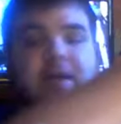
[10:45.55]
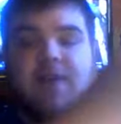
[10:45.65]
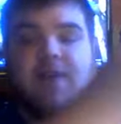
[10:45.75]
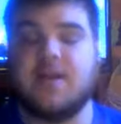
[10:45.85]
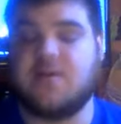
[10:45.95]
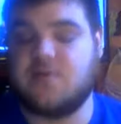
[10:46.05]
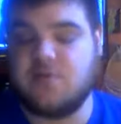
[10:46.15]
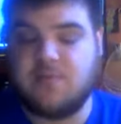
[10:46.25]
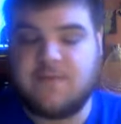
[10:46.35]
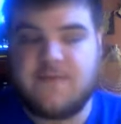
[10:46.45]
react
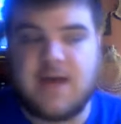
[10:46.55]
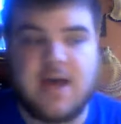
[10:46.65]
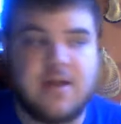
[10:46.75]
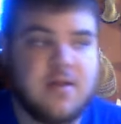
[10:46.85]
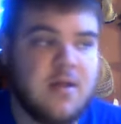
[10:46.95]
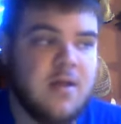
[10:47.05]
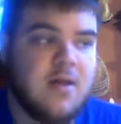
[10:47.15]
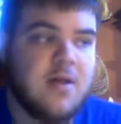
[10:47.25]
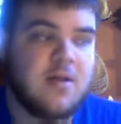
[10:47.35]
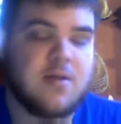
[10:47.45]
extremely fast.
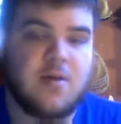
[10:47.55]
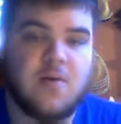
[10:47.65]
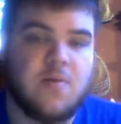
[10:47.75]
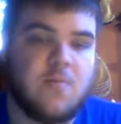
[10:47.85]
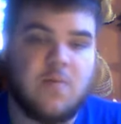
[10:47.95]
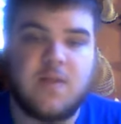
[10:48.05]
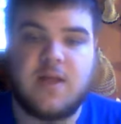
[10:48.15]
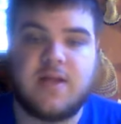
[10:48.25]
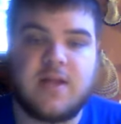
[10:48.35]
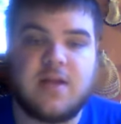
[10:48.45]
So when
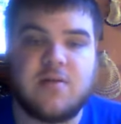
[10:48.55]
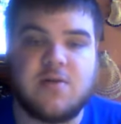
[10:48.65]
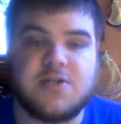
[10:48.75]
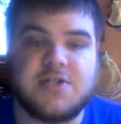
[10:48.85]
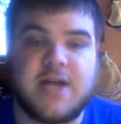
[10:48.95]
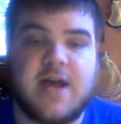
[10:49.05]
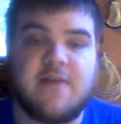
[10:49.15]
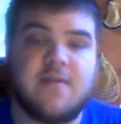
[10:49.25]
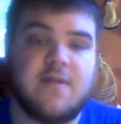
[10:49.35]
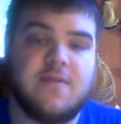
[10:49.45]
these things are on
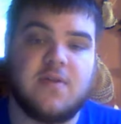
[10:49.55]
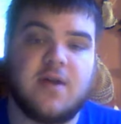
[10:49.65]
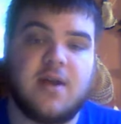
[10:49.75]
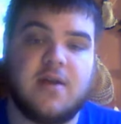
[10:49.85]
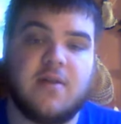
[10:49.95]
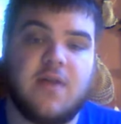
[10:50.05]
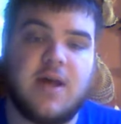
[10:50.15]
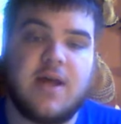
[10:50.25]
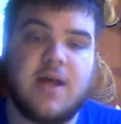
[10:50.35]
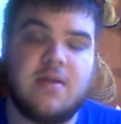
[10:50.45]
shafts, I've either got an
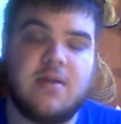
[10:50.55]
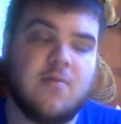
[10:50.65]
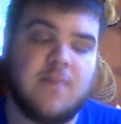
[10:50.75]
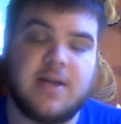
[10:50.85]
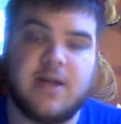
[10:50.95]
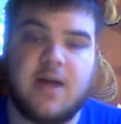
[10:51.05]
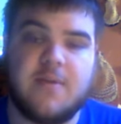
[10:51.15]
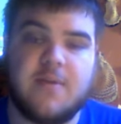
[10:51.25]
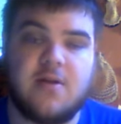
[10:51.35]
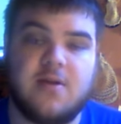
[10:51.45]
Alliance or my
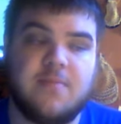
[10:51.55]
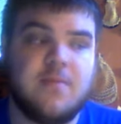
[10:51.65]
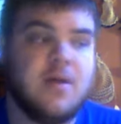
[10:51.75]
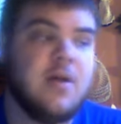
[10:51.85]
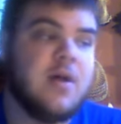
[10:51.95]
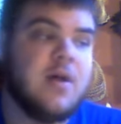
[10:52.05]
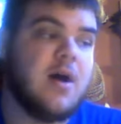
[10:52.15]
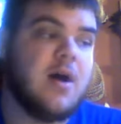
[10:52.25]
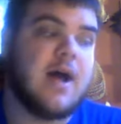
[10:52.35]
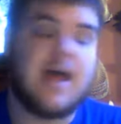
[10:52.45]
Diamonds on them.
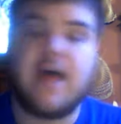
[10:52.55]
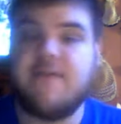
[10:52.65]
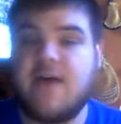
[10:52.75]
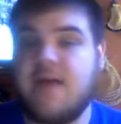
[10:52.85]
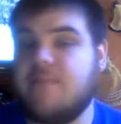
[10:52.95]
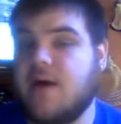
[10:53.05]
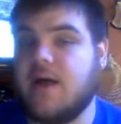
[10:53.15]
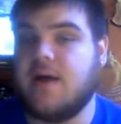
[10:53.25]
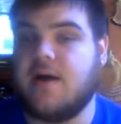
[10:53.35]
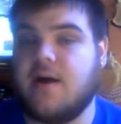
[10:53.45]
I have had
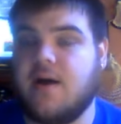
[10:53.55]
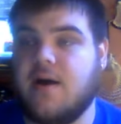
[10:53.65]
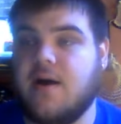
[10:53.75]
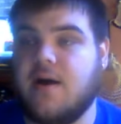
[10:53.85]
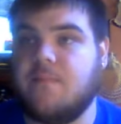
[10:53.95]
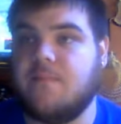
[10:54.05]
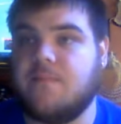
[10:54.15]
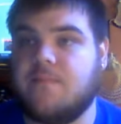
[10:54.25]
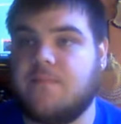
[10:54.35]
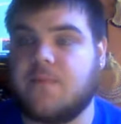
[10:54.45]
my
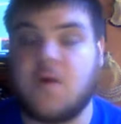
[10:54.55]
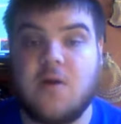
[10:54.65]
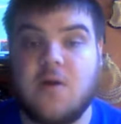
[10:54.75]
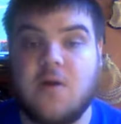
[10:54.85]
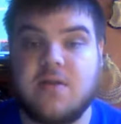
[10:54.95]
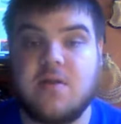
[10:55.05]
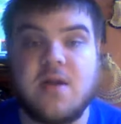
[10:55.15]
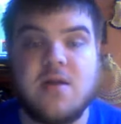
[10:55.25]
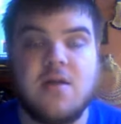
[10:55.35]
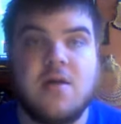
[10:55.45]
Carbons on
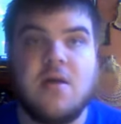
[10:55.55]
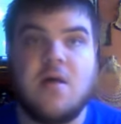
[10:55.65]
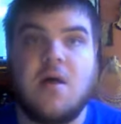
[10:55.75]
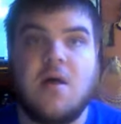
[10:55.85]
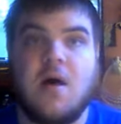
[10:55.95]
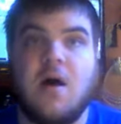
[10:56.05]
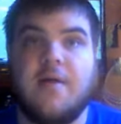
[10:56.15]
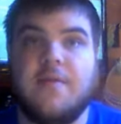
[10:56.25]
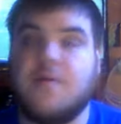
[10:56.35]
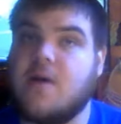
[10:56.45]
there.
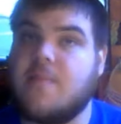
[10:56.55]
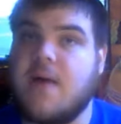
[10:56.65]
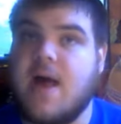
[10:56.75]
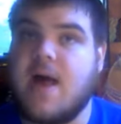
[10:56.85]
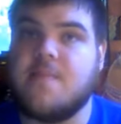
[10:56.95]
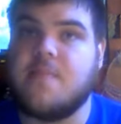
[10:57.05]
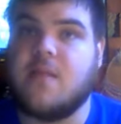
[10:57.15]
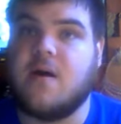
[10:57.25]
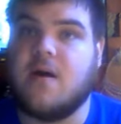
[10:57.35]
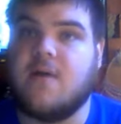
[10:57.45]
They're not bad.
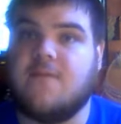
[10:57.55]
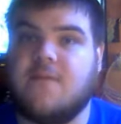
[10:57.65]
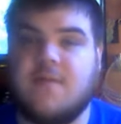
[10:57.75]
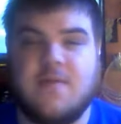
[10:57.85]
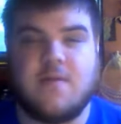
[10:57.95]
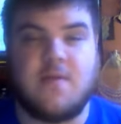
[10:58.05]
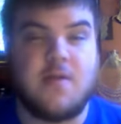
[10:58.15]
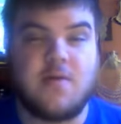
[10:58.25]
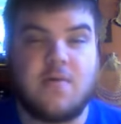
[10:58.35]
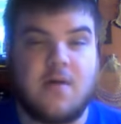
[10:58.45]

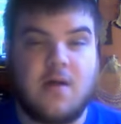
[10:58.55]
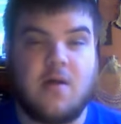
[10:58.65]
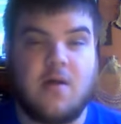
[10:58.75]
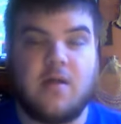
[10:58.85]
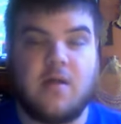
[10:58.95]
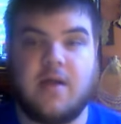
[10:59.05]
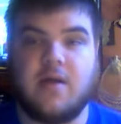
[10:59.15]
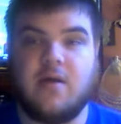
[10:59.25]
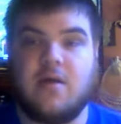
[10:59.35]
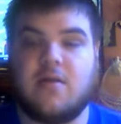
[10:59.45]
Little like
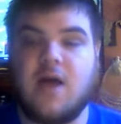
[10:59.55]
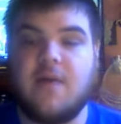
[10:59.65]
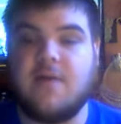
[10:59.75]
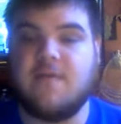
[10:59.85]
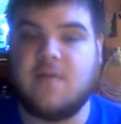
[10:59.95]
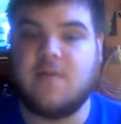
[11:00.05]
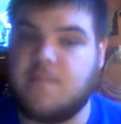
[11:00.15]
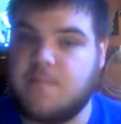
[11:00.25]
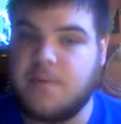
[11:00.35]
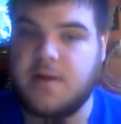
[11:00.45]
top heavy,
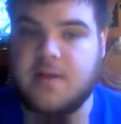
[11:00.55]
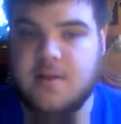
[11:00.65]
but